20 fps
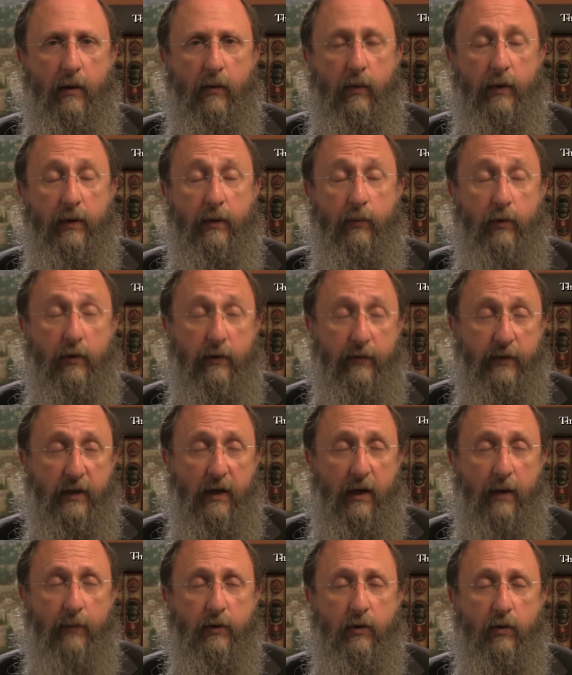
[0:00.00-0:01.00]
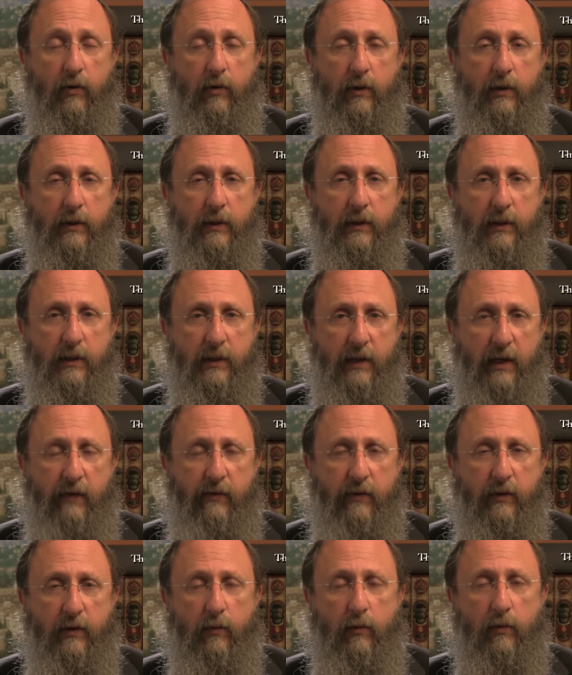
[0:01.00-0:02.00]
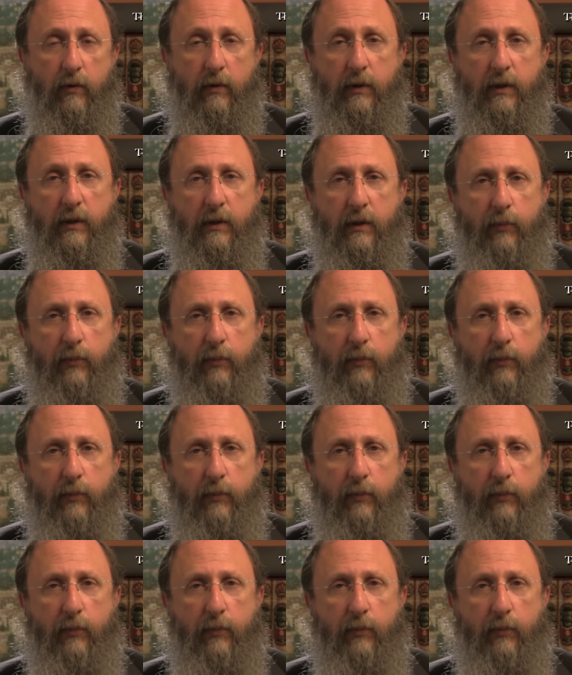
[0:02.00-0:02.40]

what the Book of Psalms calls, in David's words,